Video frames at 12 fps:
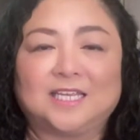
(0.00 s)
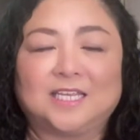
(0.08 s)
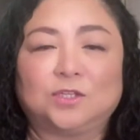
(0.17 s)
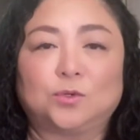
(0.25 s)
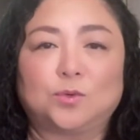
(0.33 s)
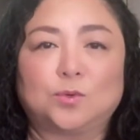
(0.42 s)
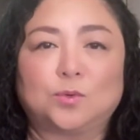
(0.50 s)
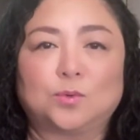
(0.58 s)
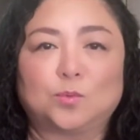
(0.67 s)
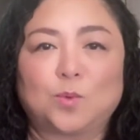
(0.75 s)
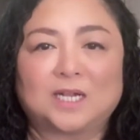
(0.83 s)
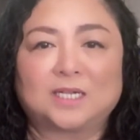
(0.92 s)

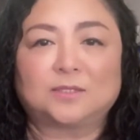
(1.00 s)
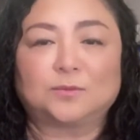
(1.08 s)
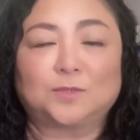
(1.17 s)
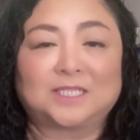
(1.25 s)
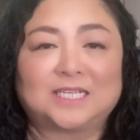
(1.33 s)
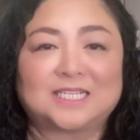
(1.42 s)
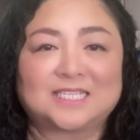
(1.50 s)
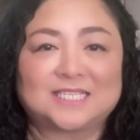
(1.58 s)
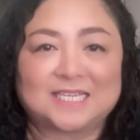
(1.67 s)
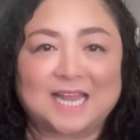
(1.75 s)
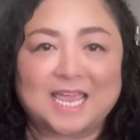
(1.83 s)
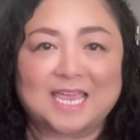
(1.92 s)
into what
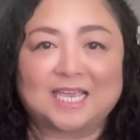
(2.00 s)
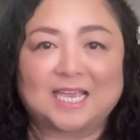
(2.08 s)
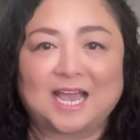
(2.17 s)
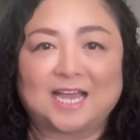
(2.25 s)
it's like